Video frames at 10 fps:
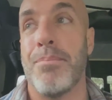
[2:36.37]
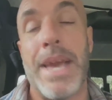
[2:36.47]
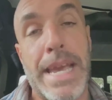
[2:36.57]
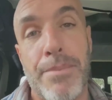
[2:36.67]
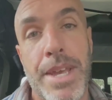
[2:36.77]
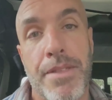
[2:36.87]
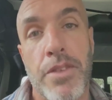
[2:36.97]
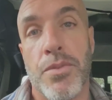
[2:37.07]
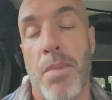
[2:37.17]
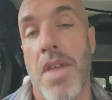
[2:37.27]
Maybe
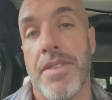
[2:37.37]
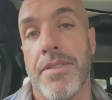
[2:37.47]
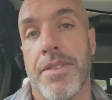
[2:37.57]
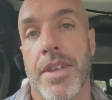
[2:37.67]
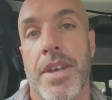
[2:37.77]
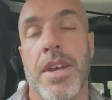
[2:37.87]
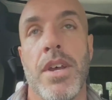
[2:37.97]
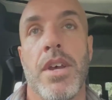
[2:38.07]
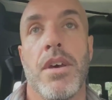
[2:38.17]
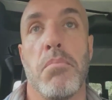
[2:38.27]
this month is the
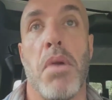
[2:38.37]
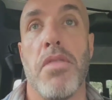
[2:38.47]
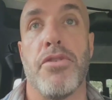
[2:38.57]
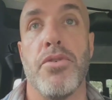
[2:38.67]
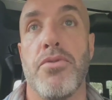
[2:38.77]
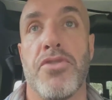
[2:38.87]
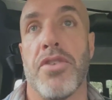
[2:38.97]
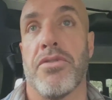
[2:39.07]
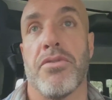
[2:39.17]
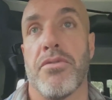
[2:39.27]
month you
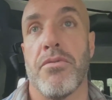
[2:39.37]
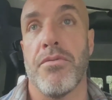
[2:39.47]
just